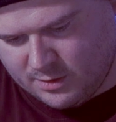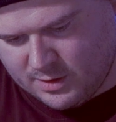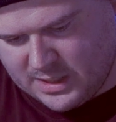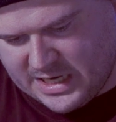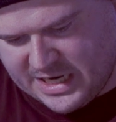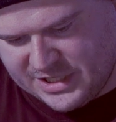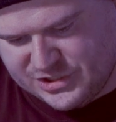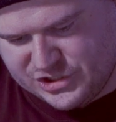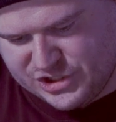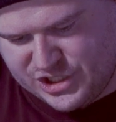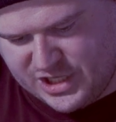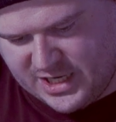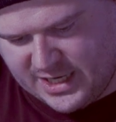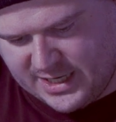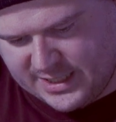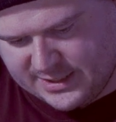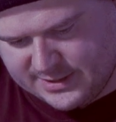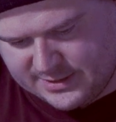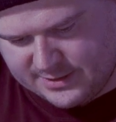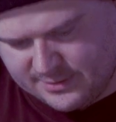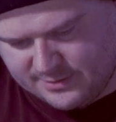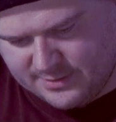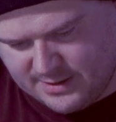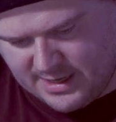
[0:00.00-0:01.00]
each
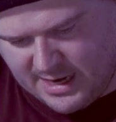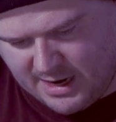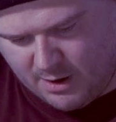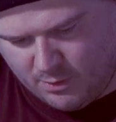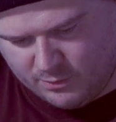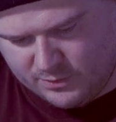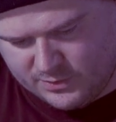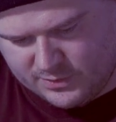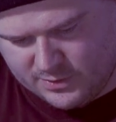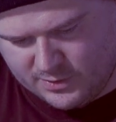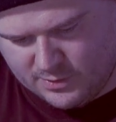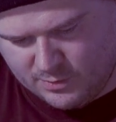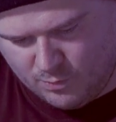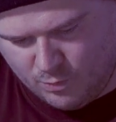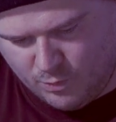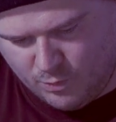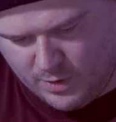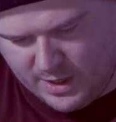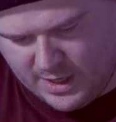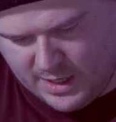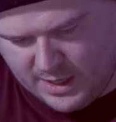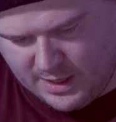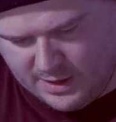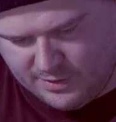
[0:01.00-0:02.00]
kit out
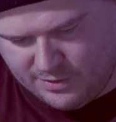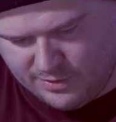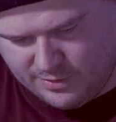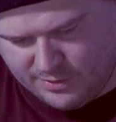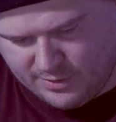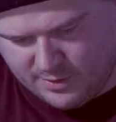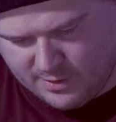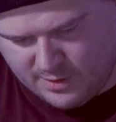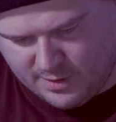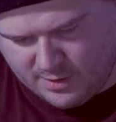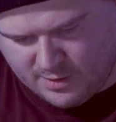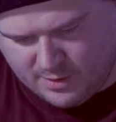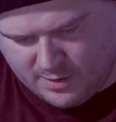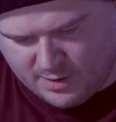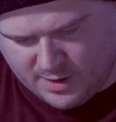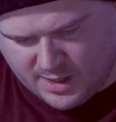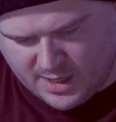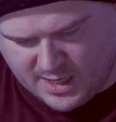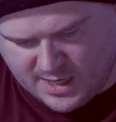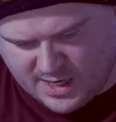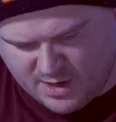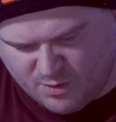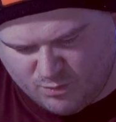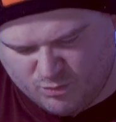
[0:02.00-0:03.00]
with
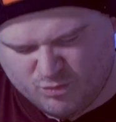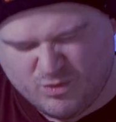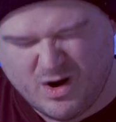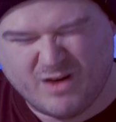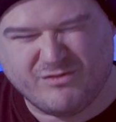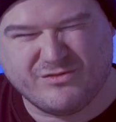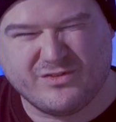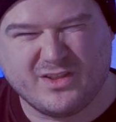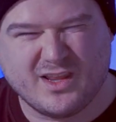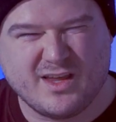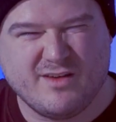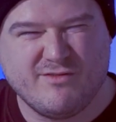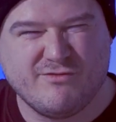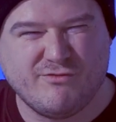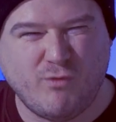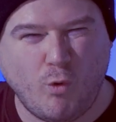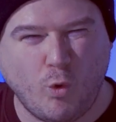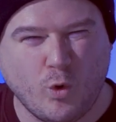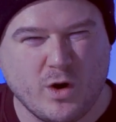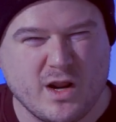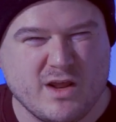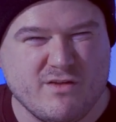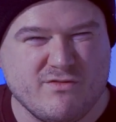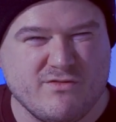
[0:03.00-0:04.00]
roughly
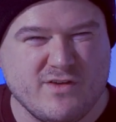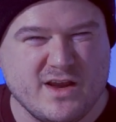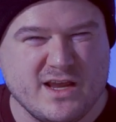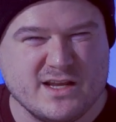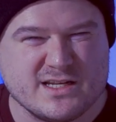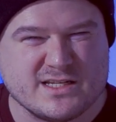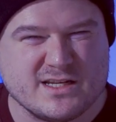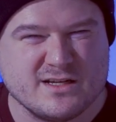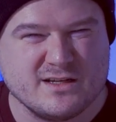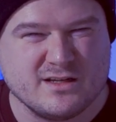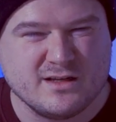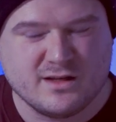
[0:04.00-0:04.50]
40 feet